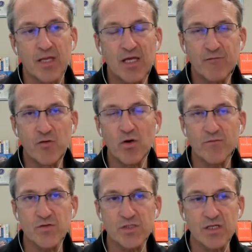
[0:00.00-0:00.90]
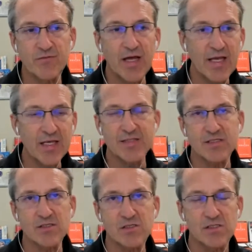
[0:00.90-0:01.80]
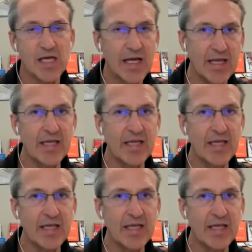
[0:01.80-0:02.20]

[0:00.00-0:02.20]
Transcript: if you have received any assistance at